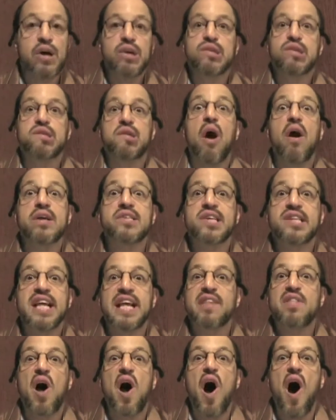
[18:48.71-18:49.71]

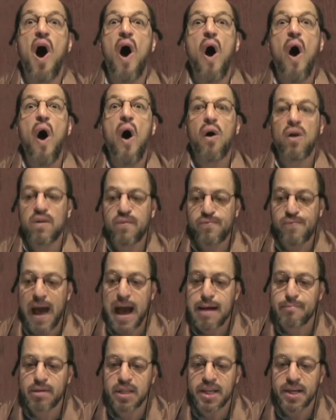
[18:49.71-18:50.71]
startling the whole
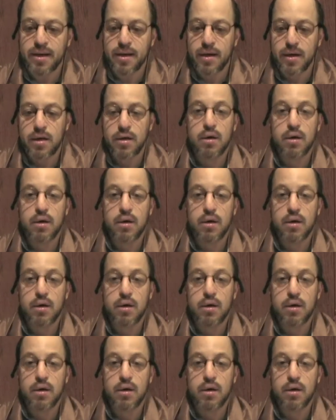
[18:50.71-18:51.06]
family.